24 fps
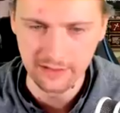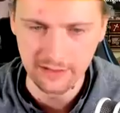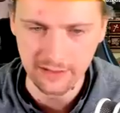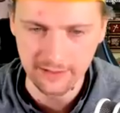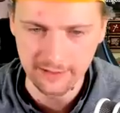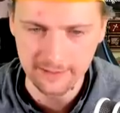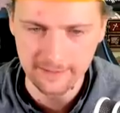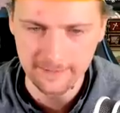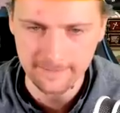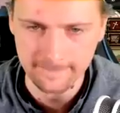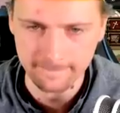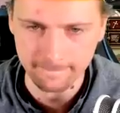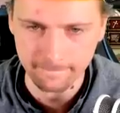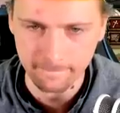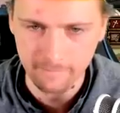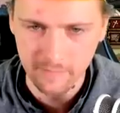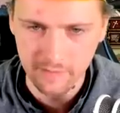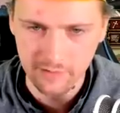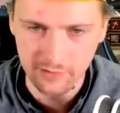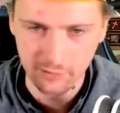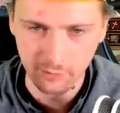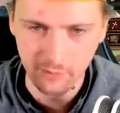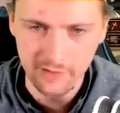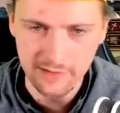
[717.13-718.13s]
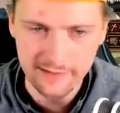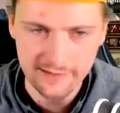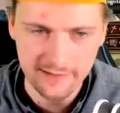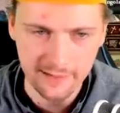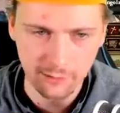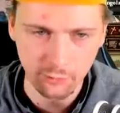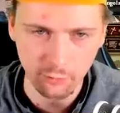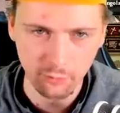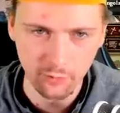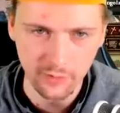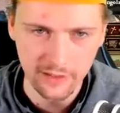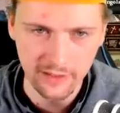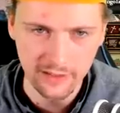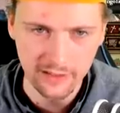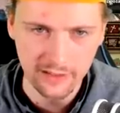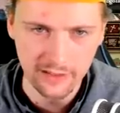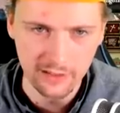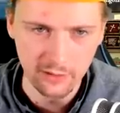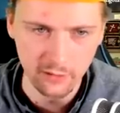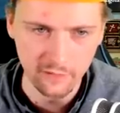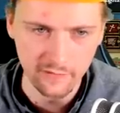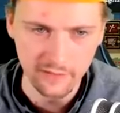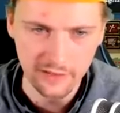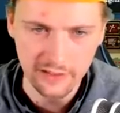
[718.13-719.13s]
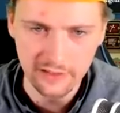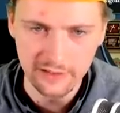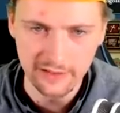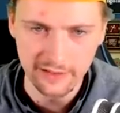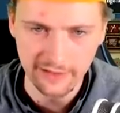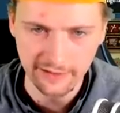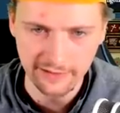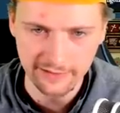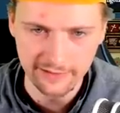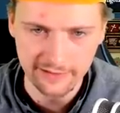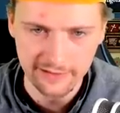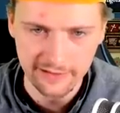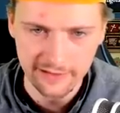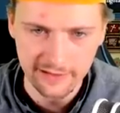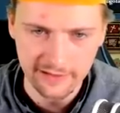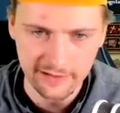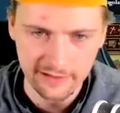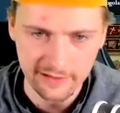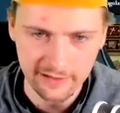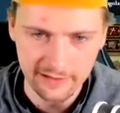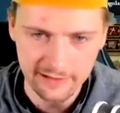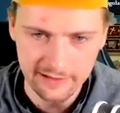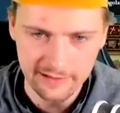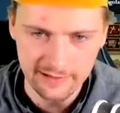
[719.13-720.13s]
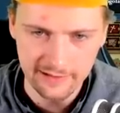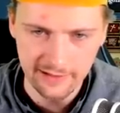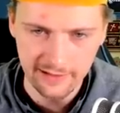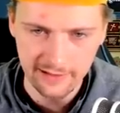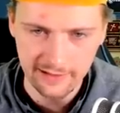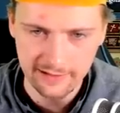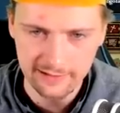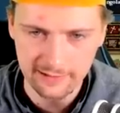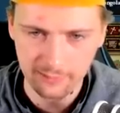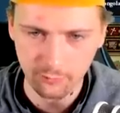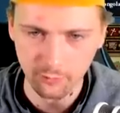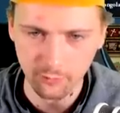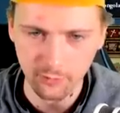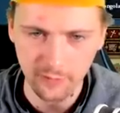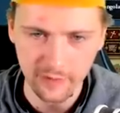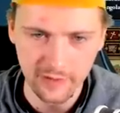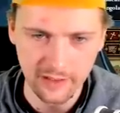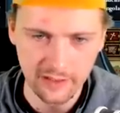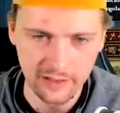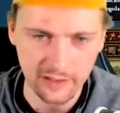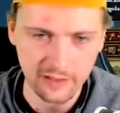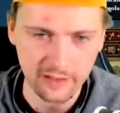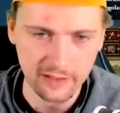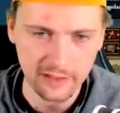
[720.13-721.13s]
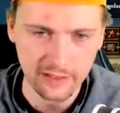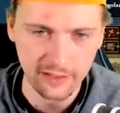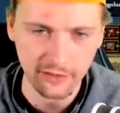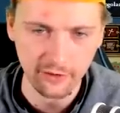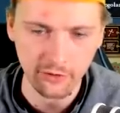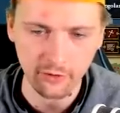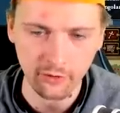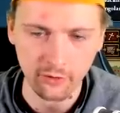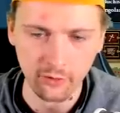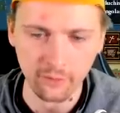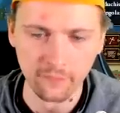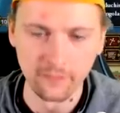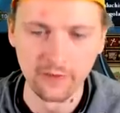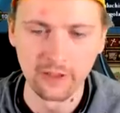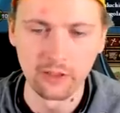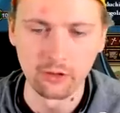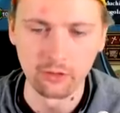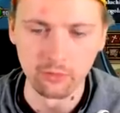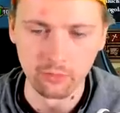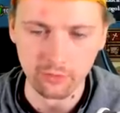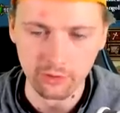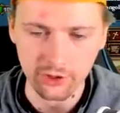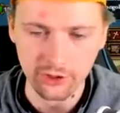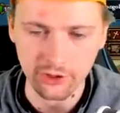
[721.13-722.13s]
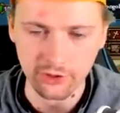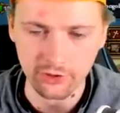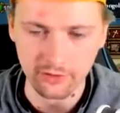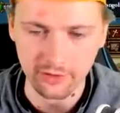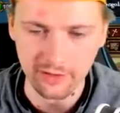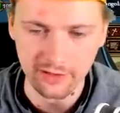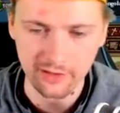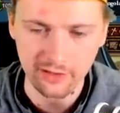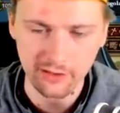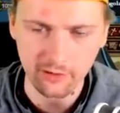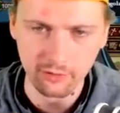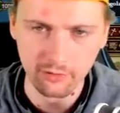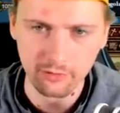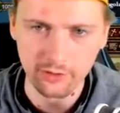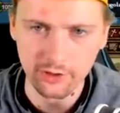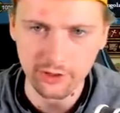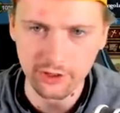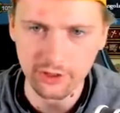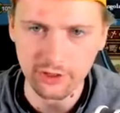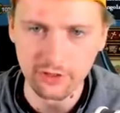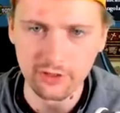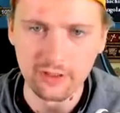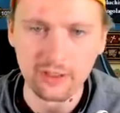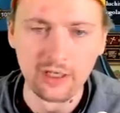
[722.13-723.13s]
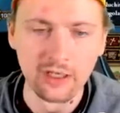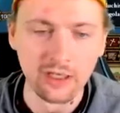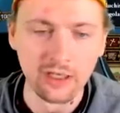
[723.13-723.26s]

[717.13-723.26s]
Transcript: Indians. So one stack will be taking care of the Indians, this stacks will be taking care of the coalition, and the coalition